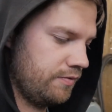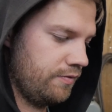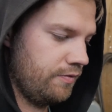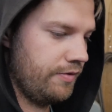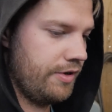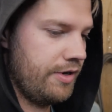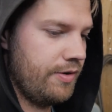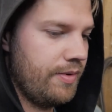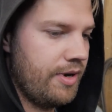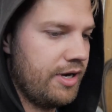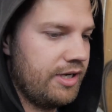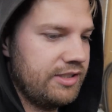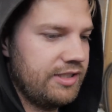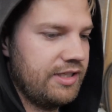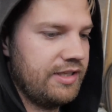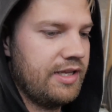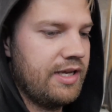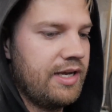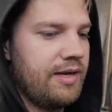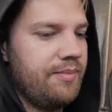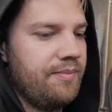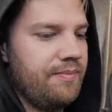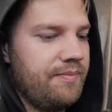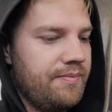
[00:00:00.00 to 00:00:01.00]
re-welded
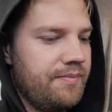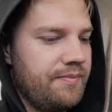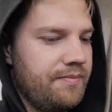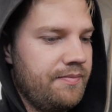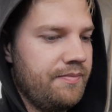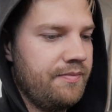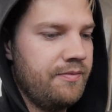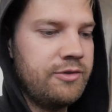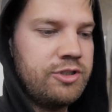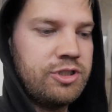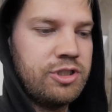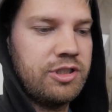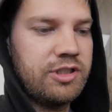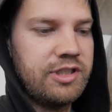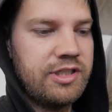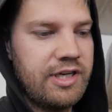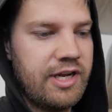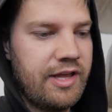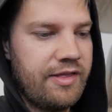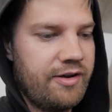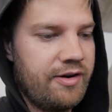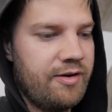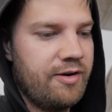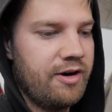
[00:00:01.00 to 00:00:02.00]
them, drilled
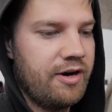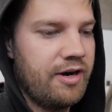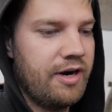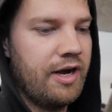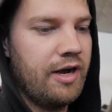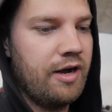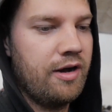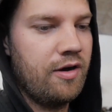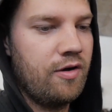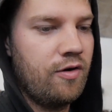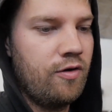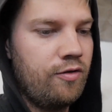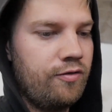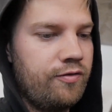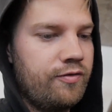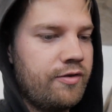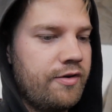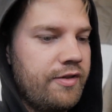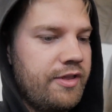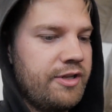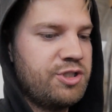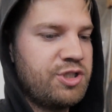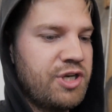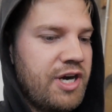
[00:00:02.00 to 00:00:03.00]
another hole
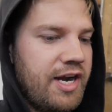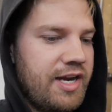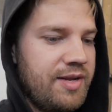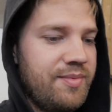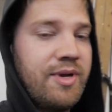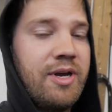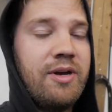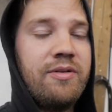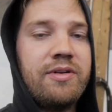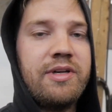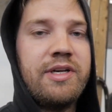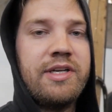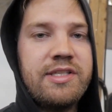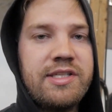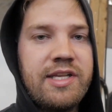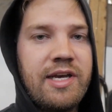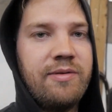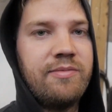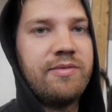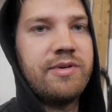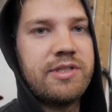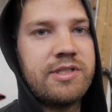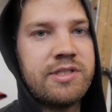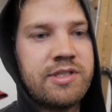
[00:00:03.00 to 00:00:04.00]
for the tranny mount because
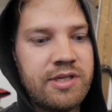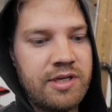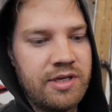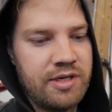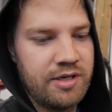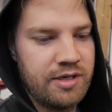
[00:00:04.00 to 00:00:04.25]
that was